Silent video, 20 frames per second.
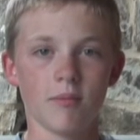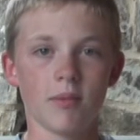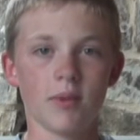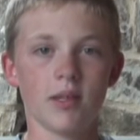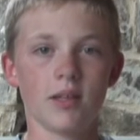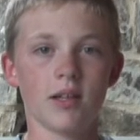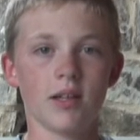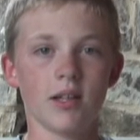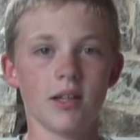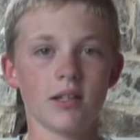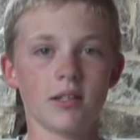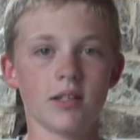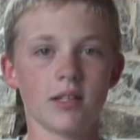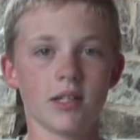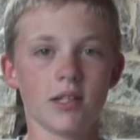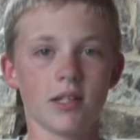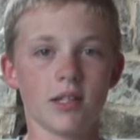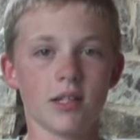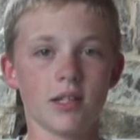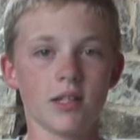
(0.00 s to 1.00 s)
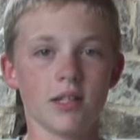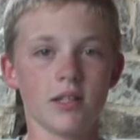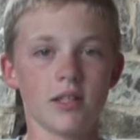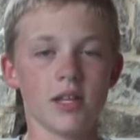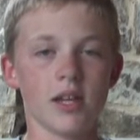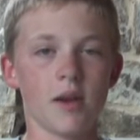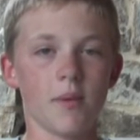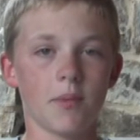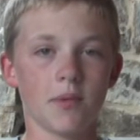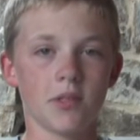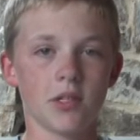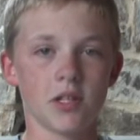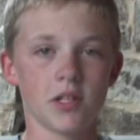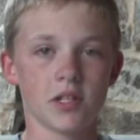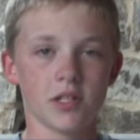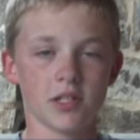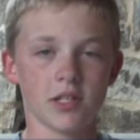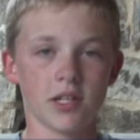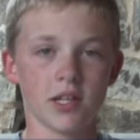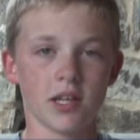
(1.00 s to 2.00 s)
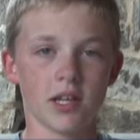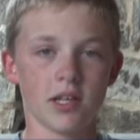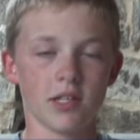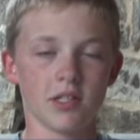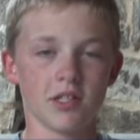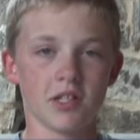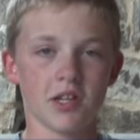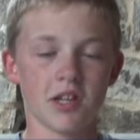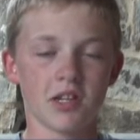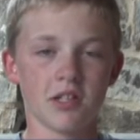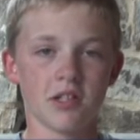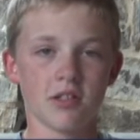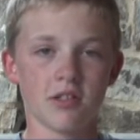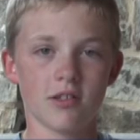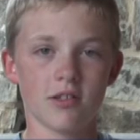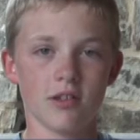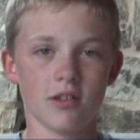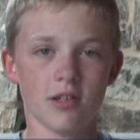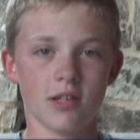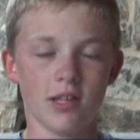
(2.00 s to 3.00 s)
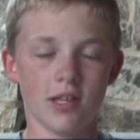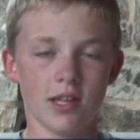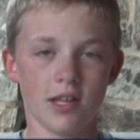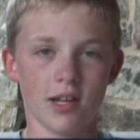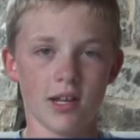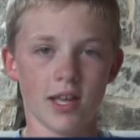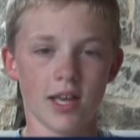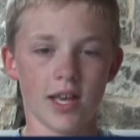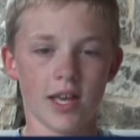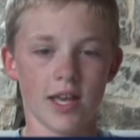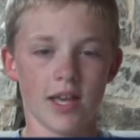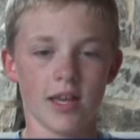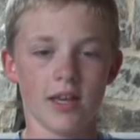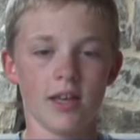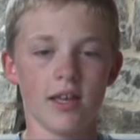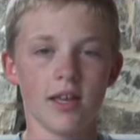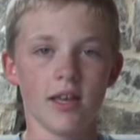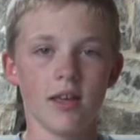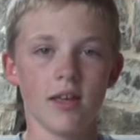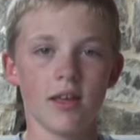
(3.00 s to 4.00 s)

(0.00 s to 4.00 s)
because it damages and changes your DNA,